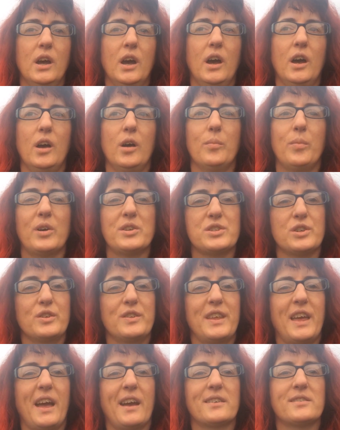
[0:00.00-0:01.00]
By doing
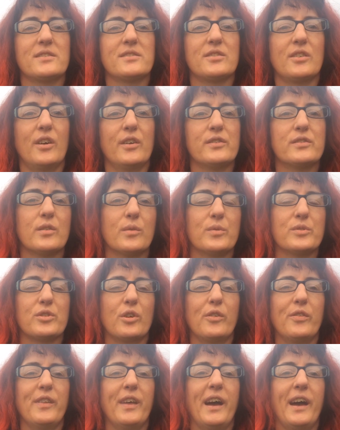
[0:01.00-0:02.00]
the exercise that was
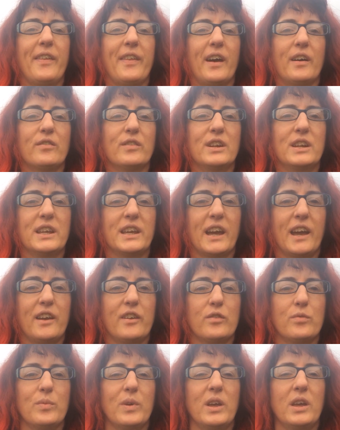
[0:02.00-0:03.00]
on there, that really
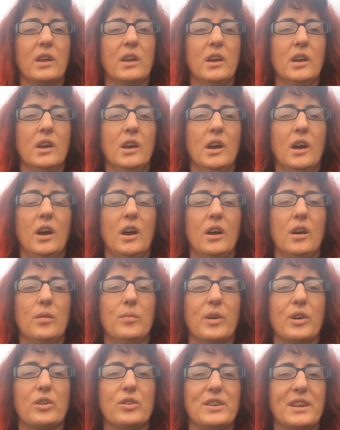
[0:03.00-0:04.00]
gave me
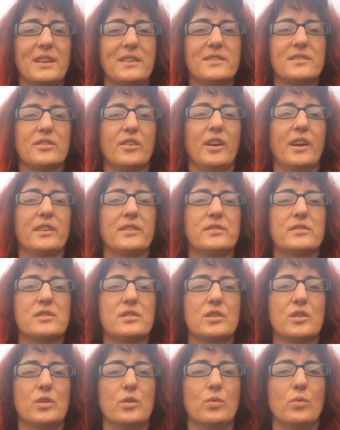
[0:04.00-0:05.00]
a good insight as
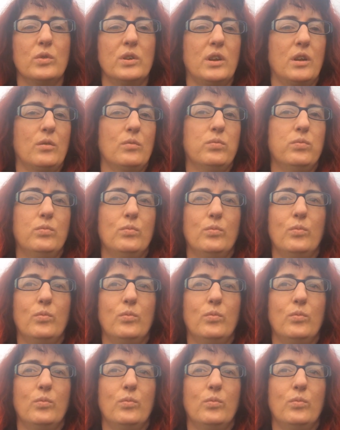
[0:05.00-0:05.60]
to, you know,